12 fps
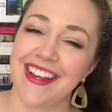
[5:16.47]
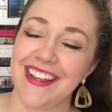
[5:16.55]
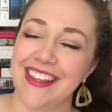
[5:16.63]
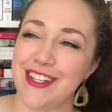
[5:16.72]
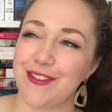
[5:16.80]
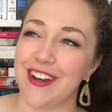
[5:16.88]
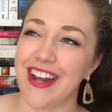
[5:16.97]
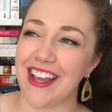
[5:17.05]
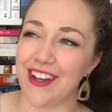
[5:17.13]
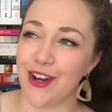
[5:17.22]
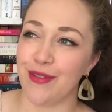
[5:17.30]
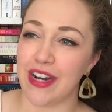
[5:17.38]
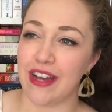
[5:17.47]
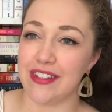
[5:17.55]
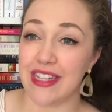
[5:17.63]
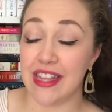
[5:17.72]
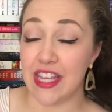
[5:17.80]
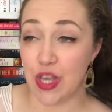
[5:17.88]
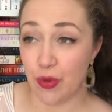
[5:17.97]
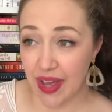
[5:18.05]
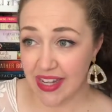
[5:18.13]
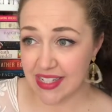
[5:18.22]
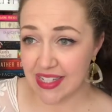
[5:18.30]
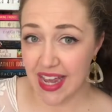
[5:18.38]
This one I got when I was in the U
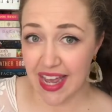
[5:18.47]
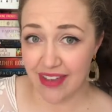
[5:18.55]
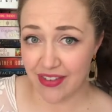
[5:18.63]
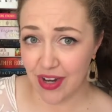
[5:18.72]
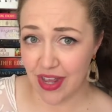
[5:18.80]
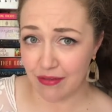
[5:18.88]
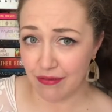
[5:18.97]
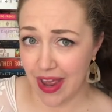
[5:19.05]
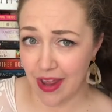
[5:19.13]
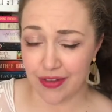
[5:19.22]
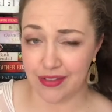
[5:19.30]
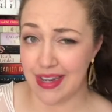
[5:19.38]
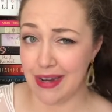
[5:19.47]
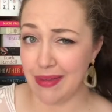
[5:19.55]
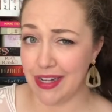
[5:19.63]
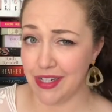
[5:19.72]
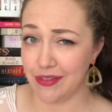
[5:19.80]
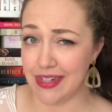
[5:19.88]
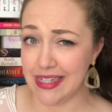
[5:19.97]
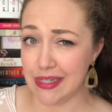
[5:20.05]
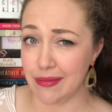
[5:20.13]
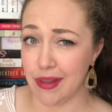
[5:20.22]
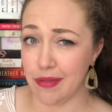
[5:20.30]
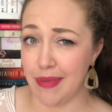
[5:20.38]
S. I haven't ha seen much of
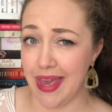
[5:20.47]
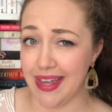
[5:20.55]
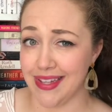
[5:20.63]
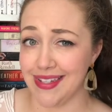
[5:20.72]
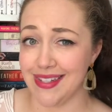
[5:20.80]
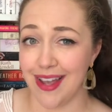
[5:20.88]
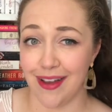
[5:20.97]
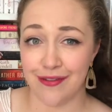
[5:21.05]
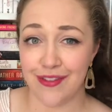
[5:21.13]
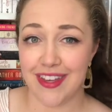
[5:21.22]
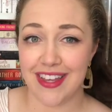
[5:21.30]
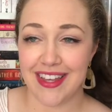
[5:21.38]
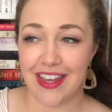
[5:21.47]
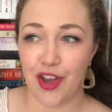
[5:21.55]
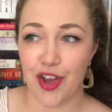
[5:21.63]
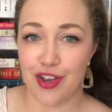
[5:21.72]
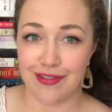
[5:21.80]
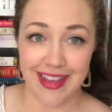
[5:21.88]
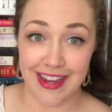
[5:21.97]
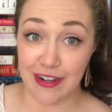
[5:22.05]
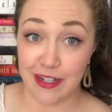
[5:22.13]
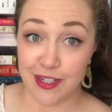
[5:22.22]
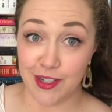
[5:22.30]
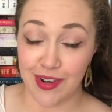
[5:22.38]
Elizabeth Bear's stuff over here
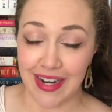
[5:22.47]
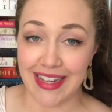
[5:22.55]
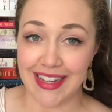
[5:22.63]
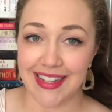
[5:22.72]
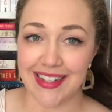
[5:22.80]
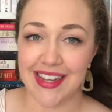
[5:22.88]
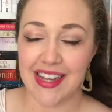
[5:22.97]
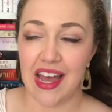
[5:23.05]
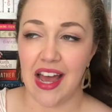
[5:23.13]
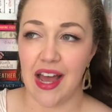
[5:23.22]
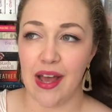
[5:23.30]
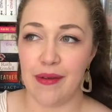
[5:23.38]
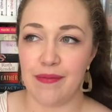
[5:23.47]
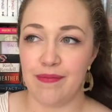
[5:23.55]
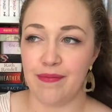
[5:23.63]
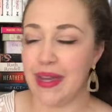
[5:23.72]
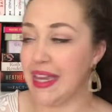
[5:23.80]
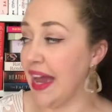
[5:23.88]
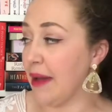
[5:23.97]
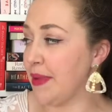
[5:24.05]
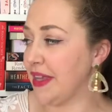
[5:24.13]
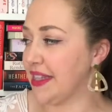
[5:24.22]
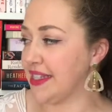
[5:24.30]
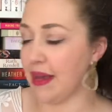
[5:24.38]
in Australia. Um, but yeah, I
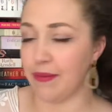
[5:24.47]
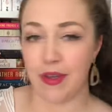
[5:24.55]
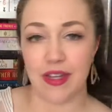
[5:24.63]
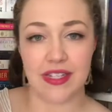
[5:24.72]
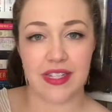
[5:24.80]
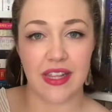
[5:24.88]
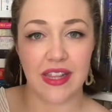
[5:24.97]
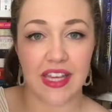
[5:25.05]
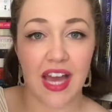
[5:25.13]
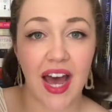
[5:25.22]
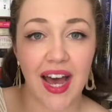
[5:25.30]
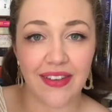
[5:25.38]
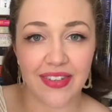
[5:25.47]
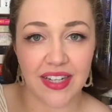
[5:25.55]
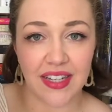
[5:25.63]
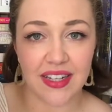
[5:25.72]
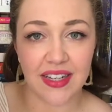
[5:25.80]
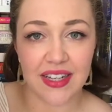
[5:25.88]
picked this up because the cover